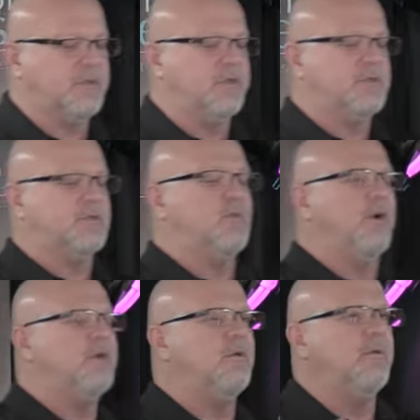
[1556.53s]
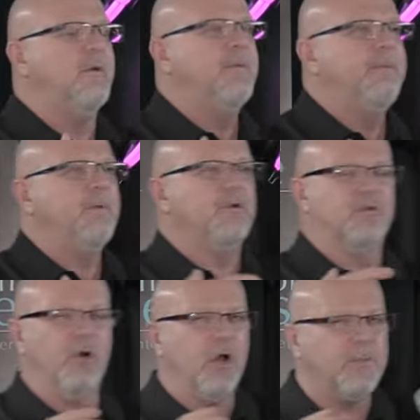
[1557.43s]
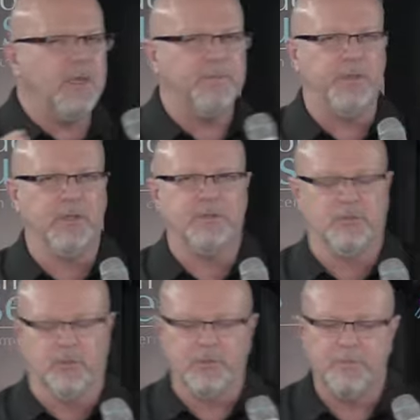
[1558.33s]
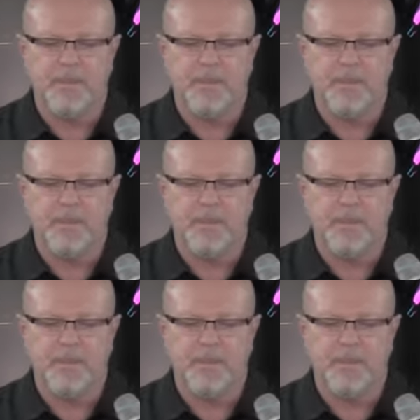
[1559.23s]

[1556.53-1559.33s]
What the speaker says: Jesus, what are you're drawing me a picture,